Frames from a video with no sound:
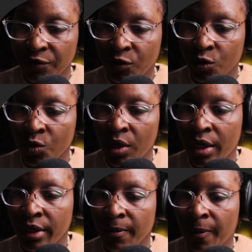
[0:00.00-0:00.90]
fruit
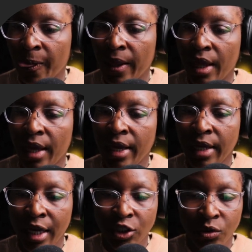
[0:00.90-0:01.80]
1, and
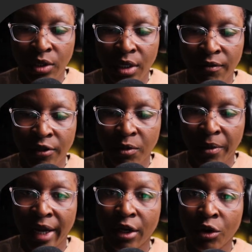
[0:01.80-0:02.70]
that should give us
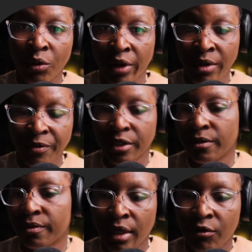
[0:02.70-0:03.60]
back grapes.
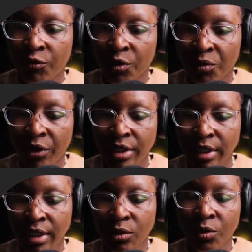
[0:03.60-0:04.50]
If we print
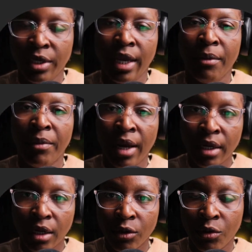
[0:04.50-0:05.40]
it, we get
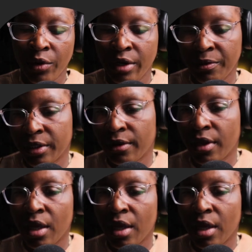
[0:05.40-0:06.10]
back grapes.